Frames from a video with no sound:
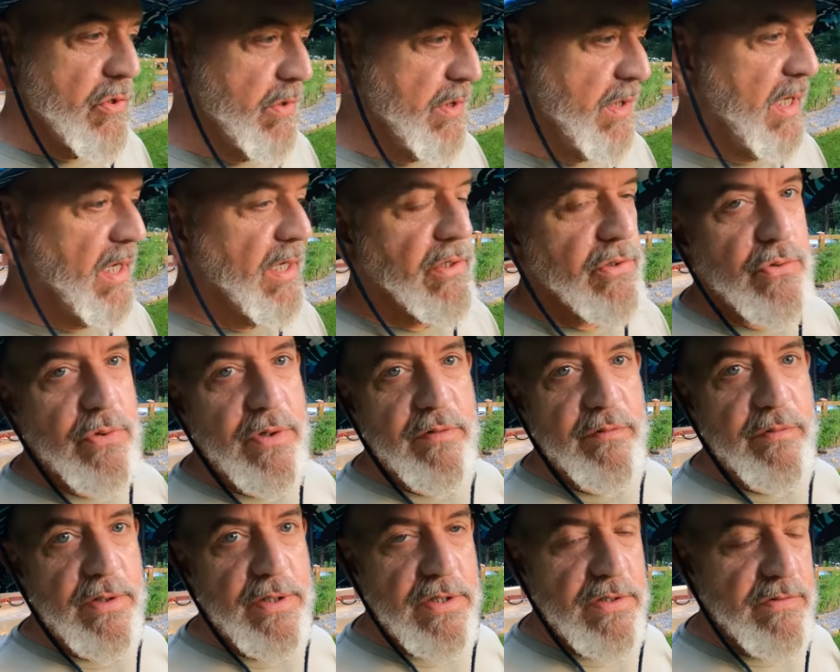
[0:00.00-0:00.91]
show you how to
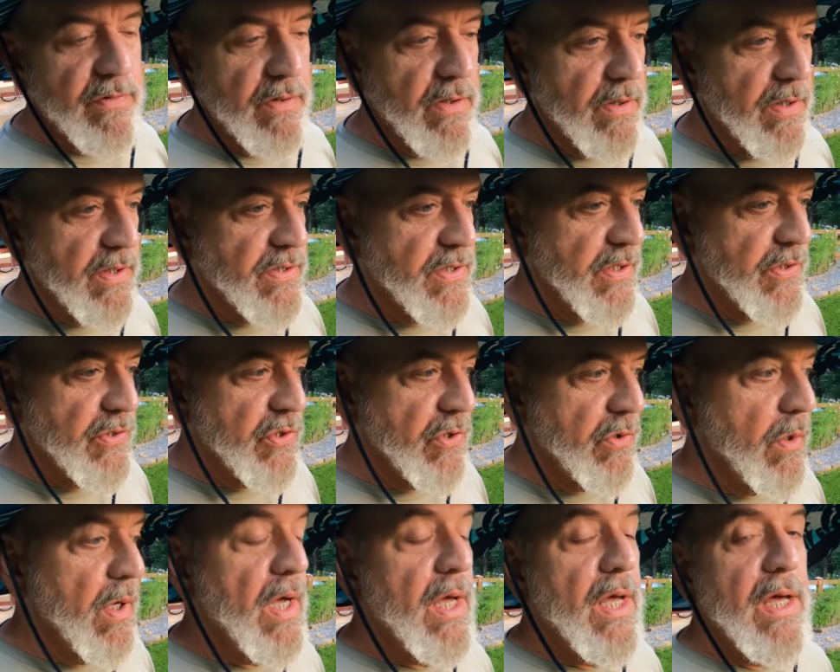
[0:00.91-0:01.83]
treat for this fungus
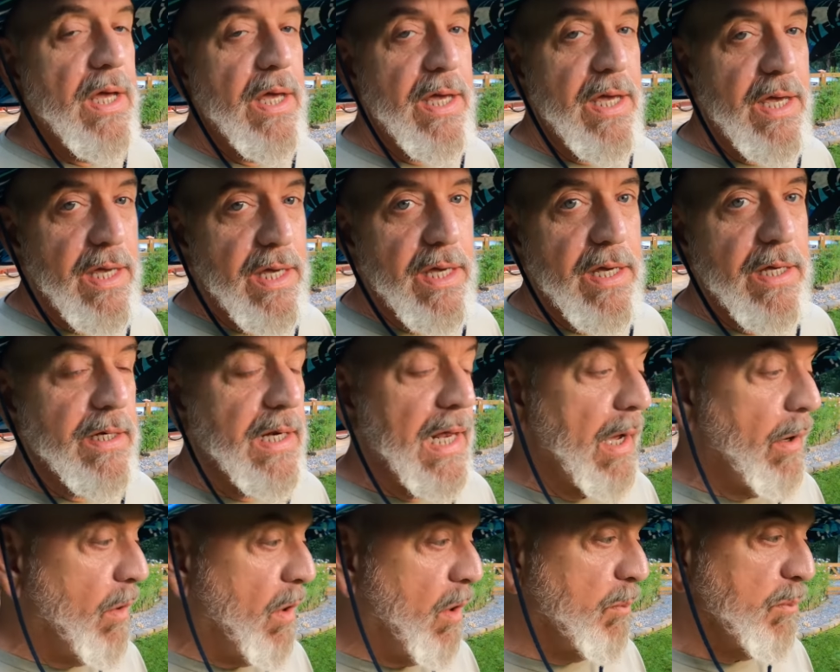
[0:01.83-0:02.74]
issue, and
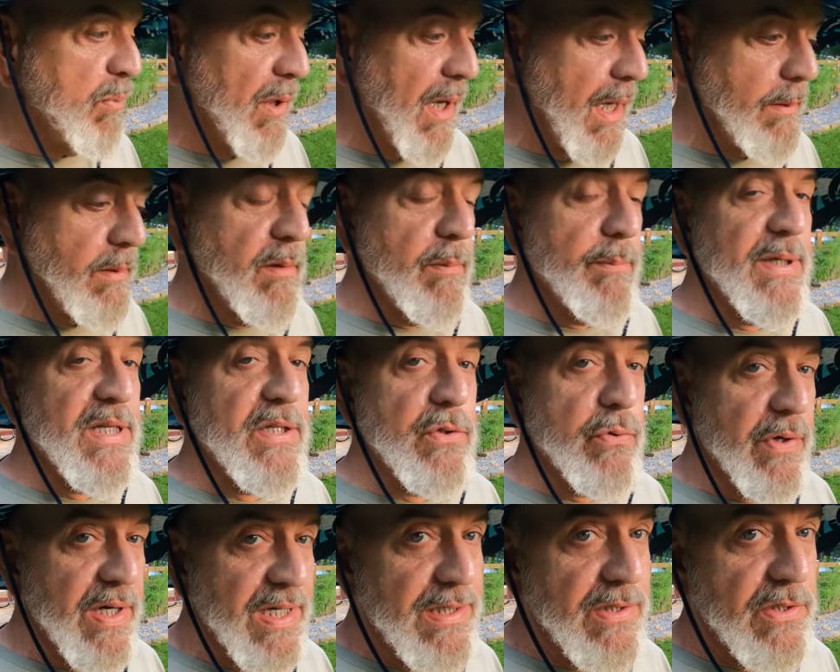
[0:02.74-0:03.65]
how I'll probably be
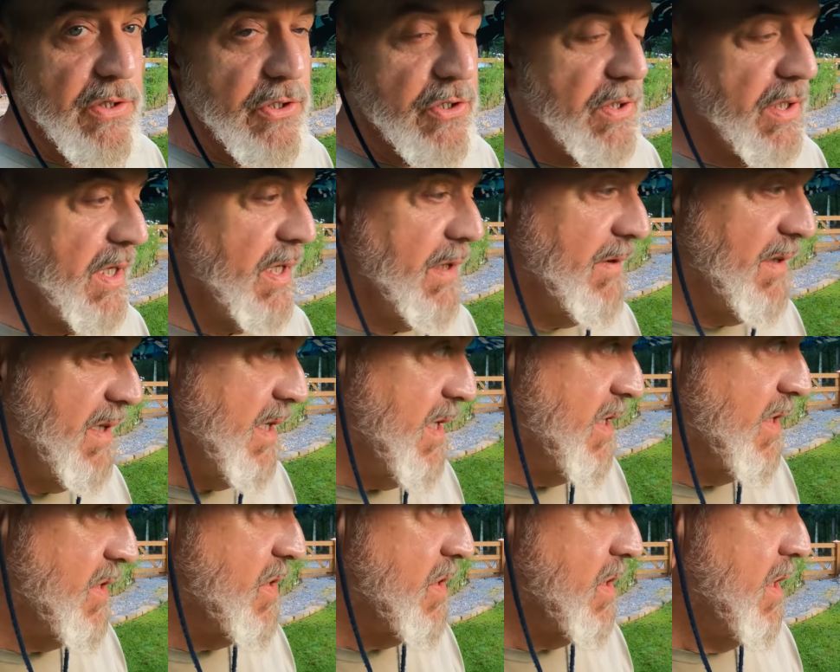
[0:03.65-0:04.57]
transitioning
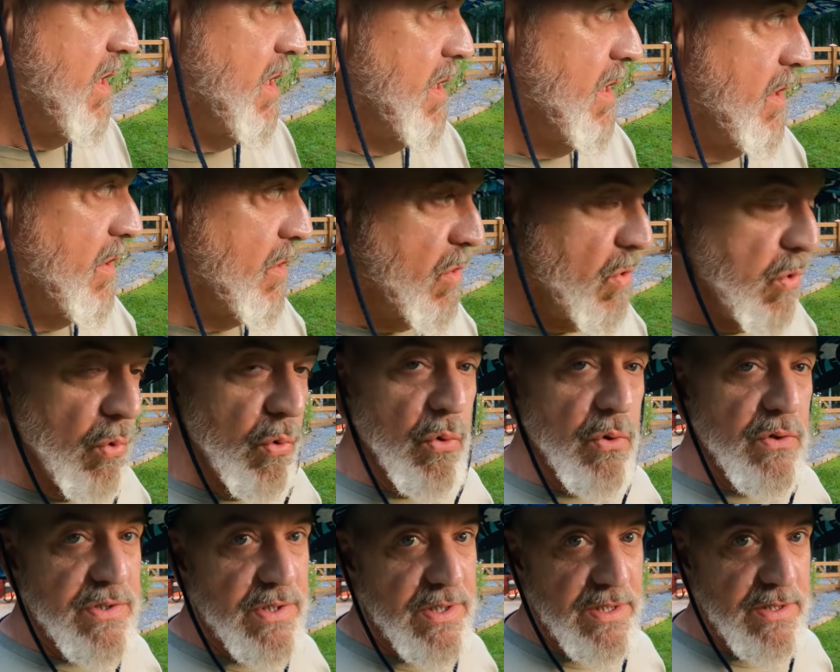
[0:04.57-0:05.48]
this
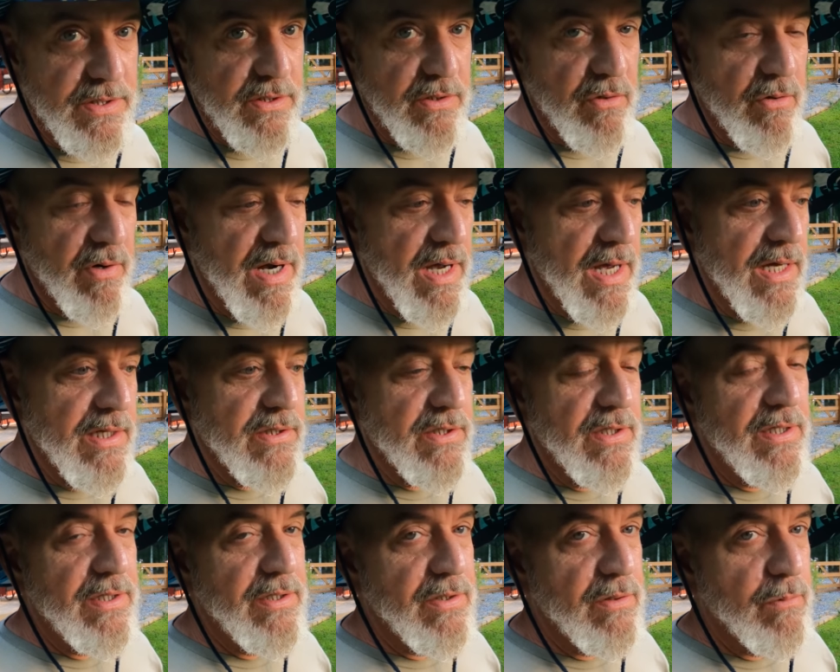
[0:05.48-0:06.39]
cool season
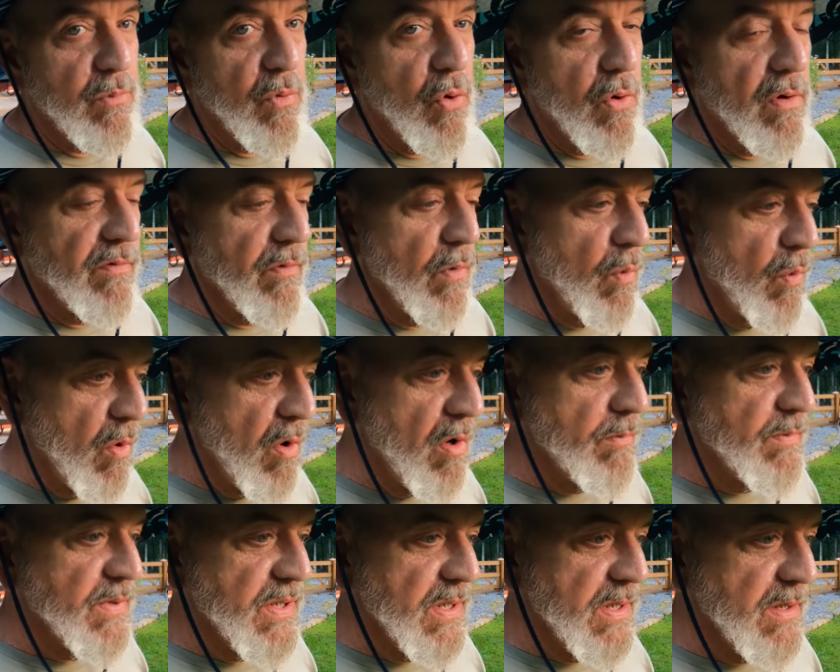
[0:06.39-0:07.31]
grass into more of a
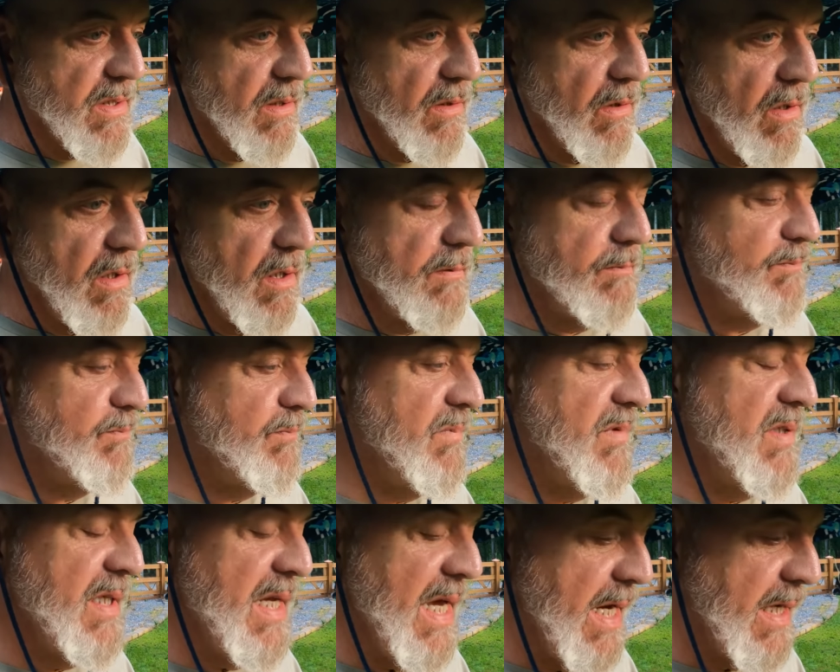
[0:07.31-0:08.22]
warm season lawn.
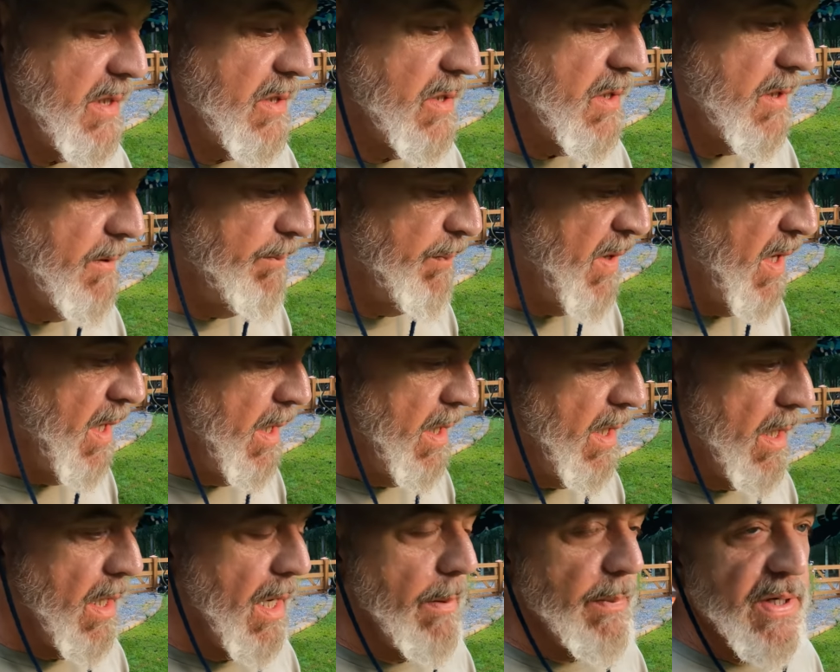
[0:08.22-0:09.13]
Next,
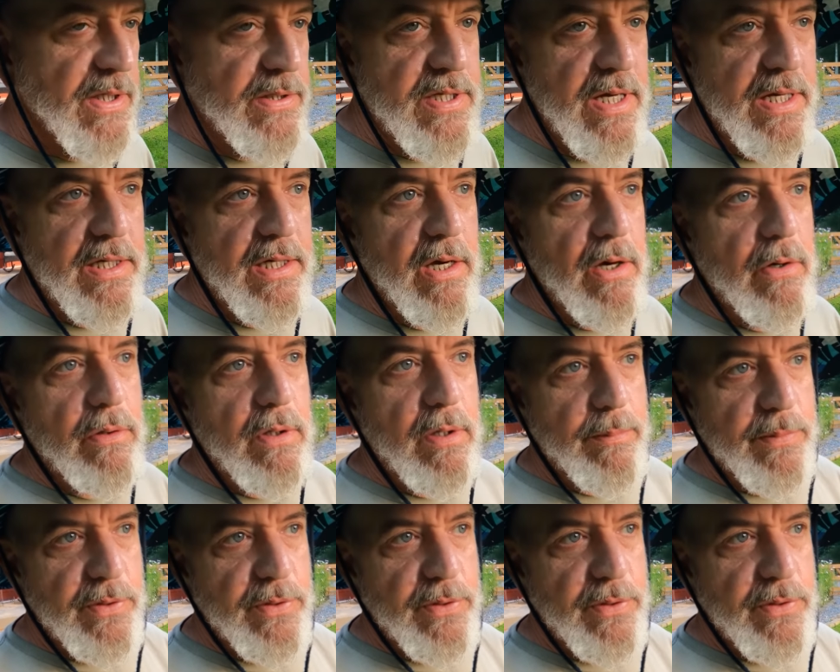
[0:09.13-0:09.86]
I'm going to take you out.